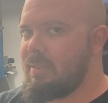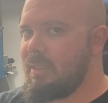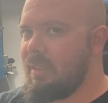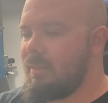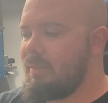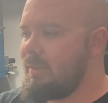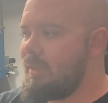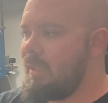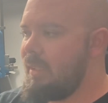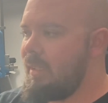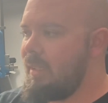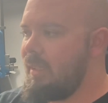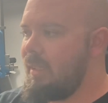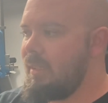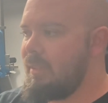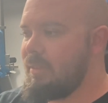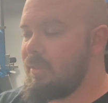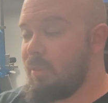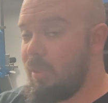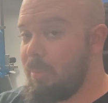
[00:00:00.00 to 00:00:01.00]
out."
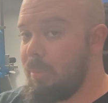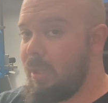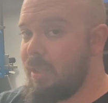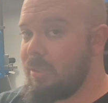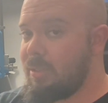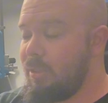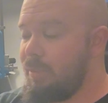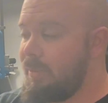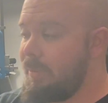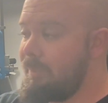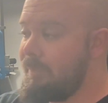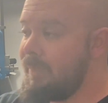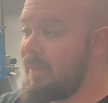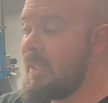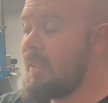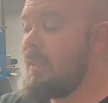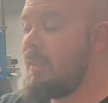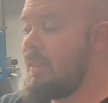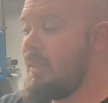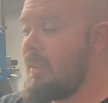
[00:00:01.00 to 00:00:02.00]
And so I bought two of them.
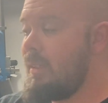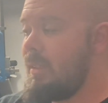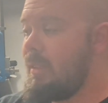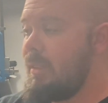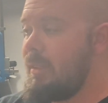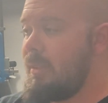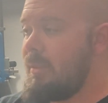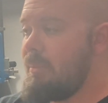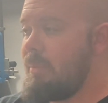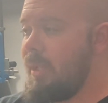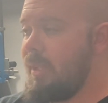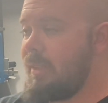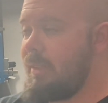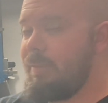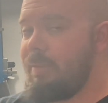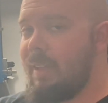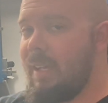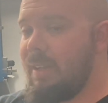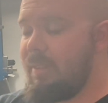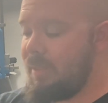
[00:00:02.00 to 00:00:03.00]
Bought the
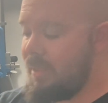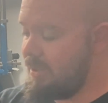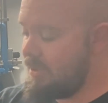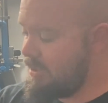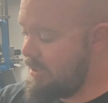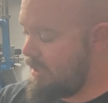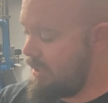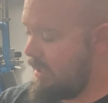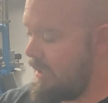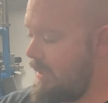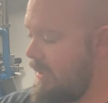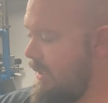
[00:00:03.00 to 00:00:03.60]
5-inch and